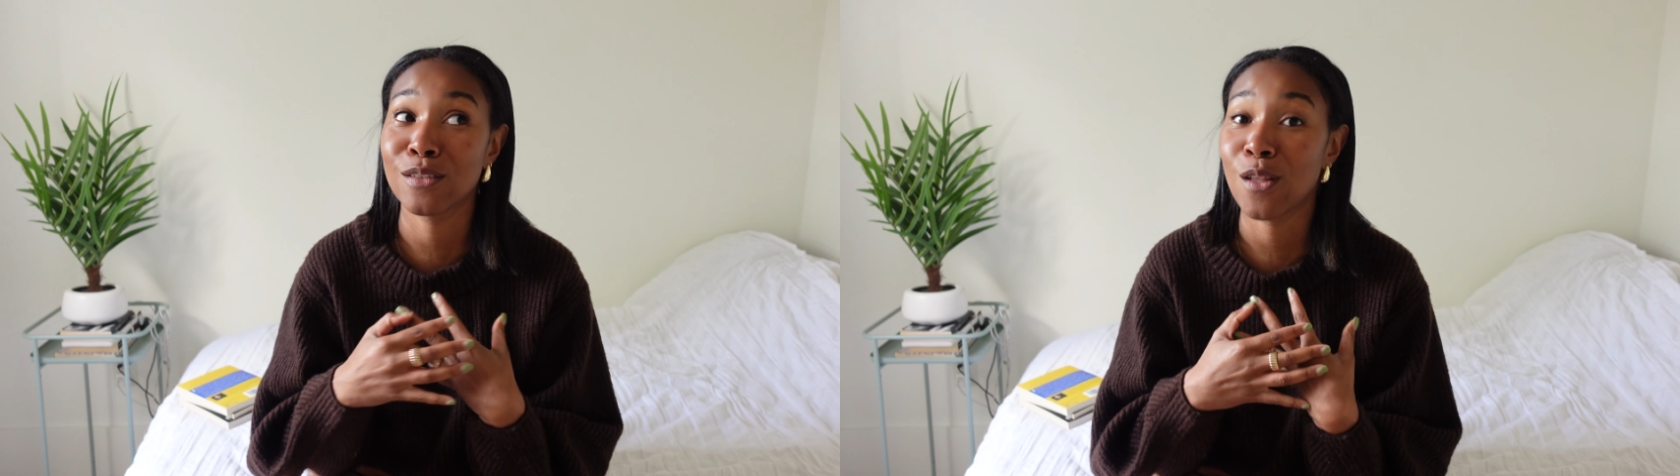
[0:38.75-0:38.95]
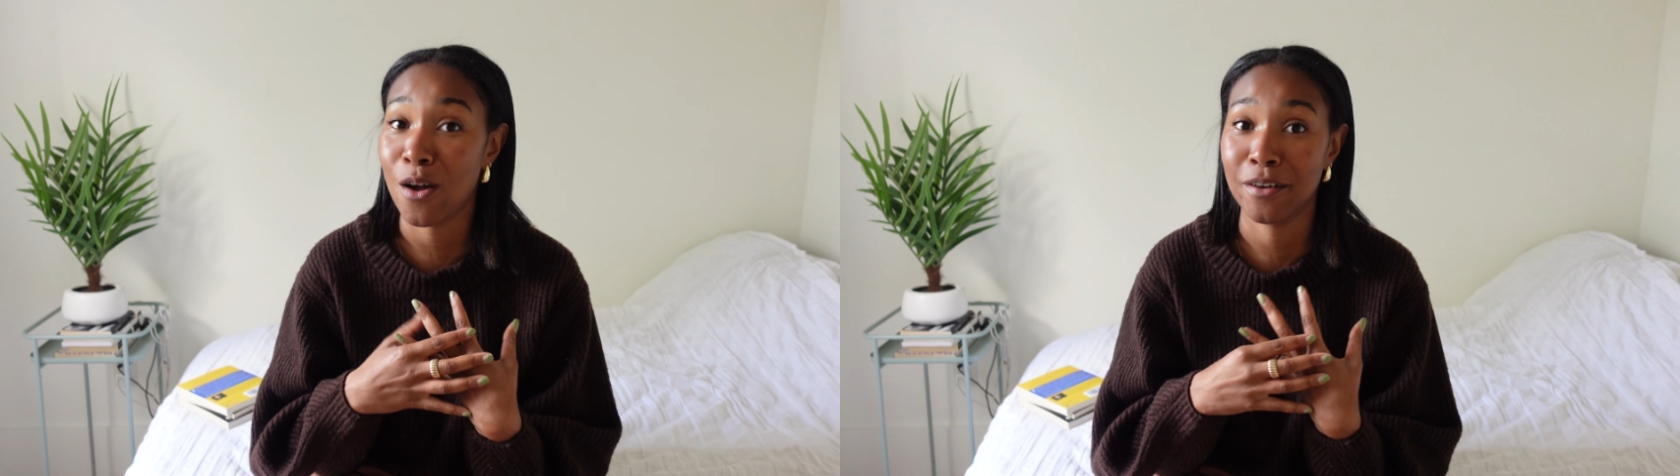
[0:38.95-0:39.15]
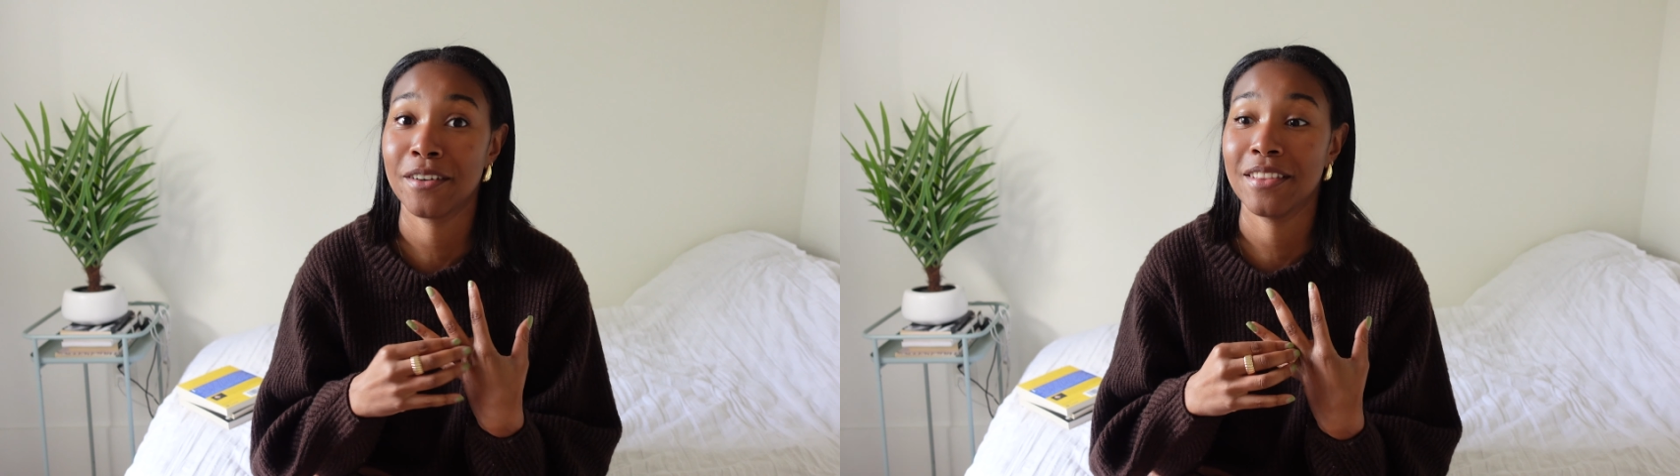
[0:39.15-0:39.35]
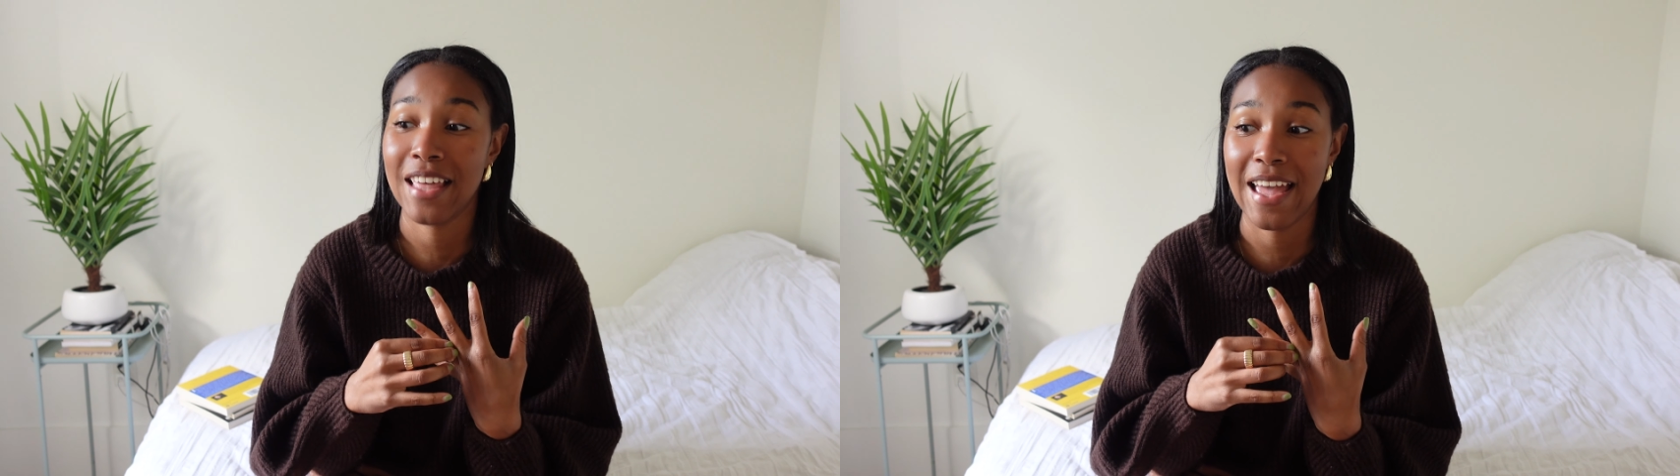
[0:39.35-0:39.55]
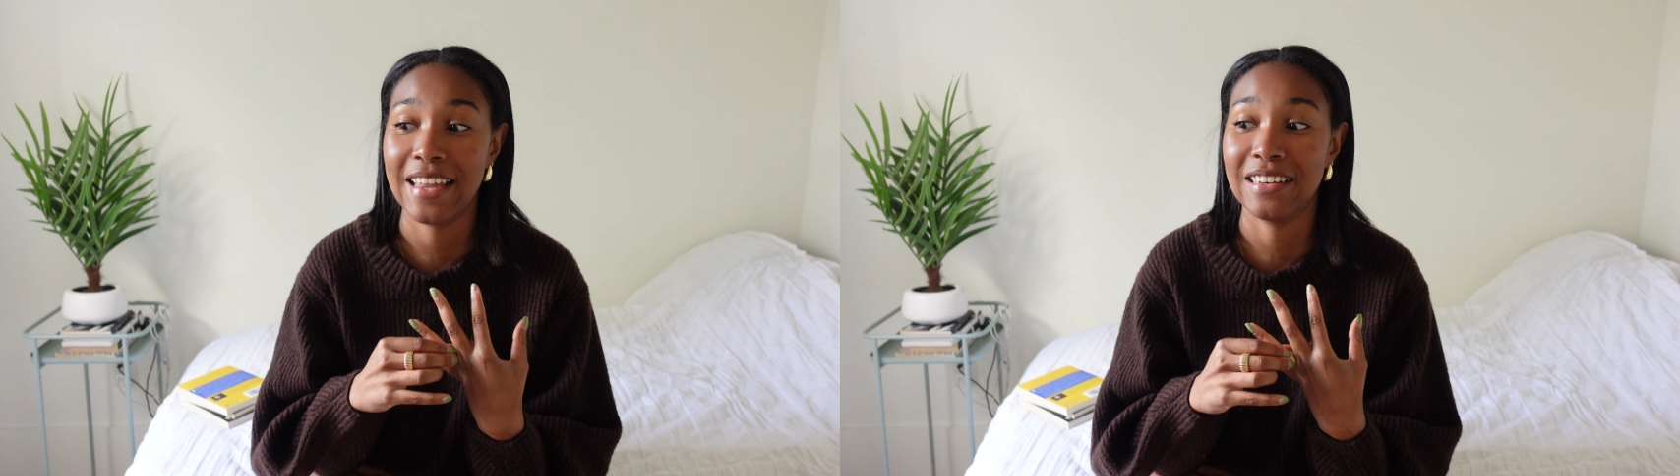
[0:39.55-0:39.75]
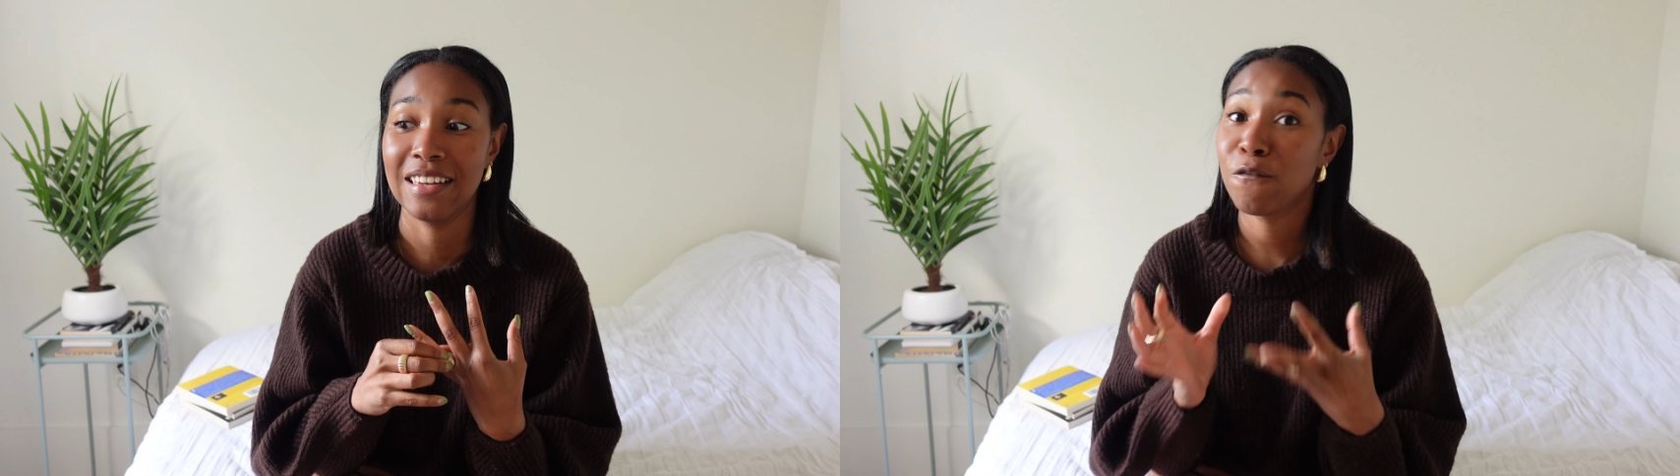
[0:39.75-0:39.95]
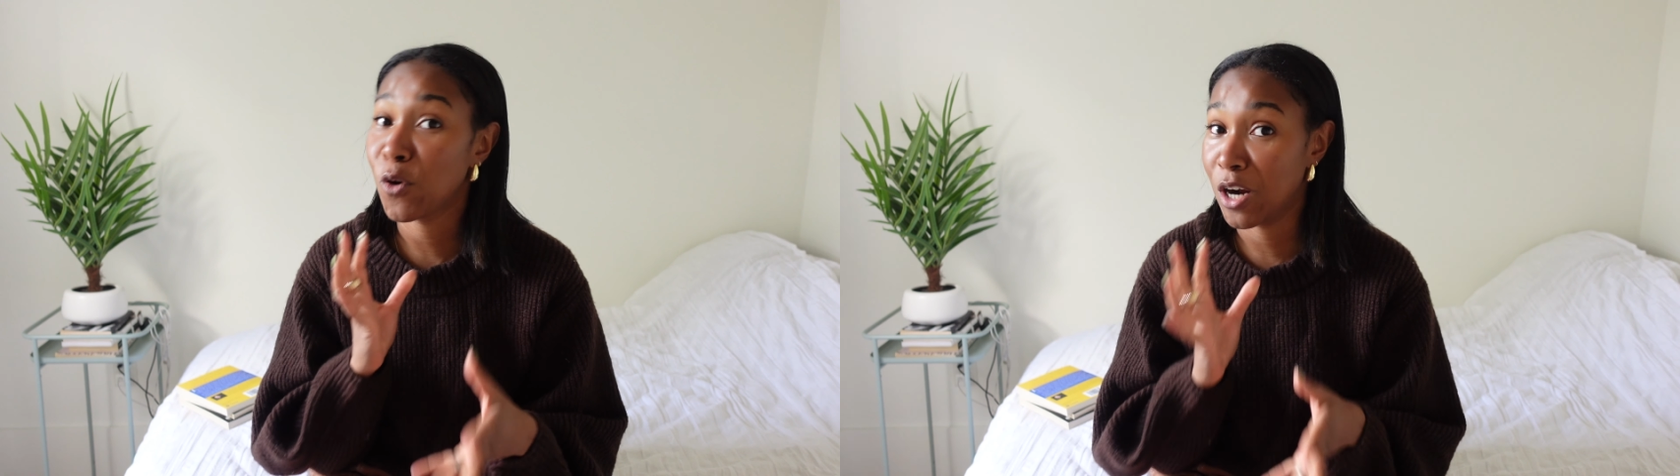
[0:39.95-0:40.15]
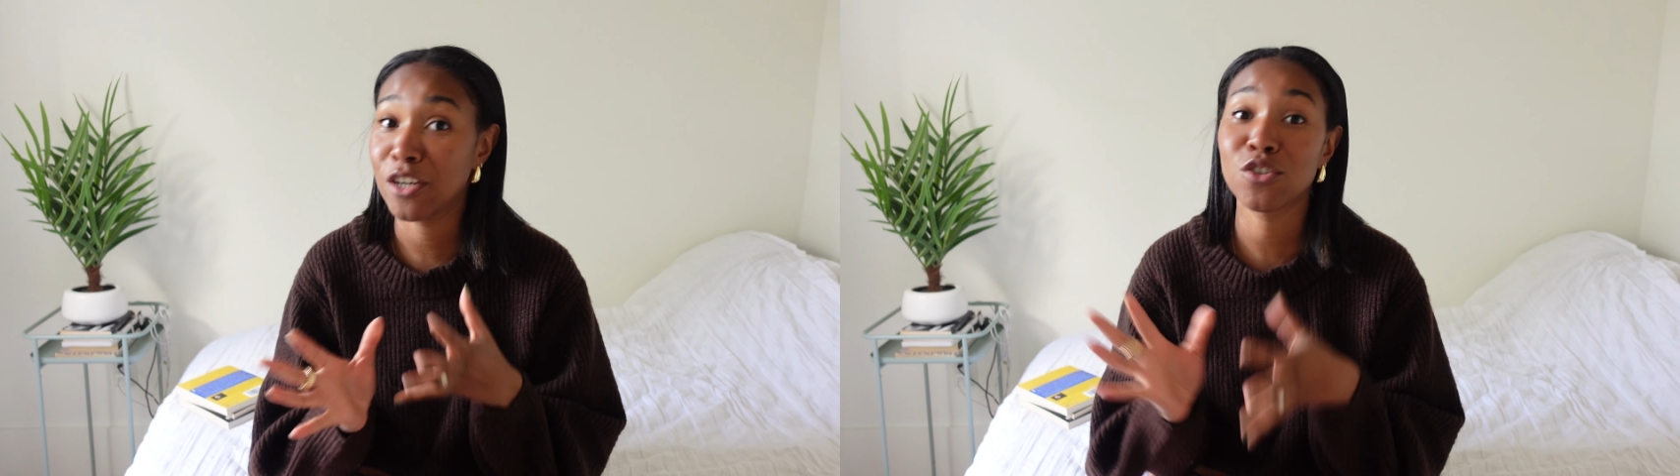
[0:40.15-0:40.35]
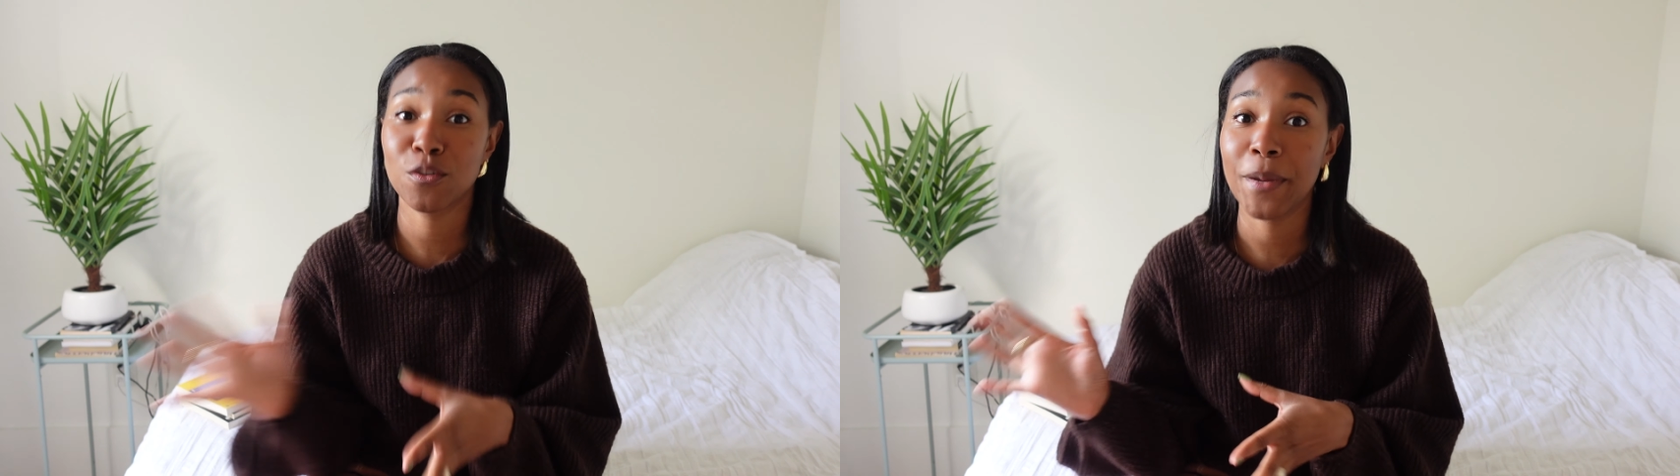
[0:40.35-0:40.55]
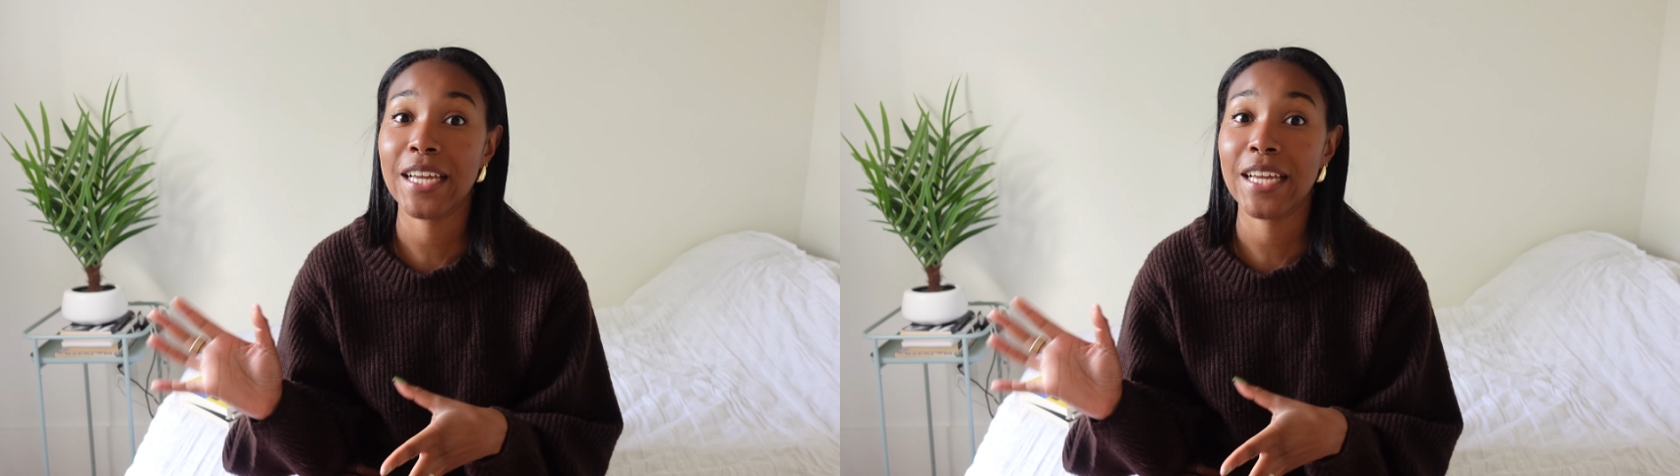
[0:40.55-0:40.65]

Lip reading: longer than 400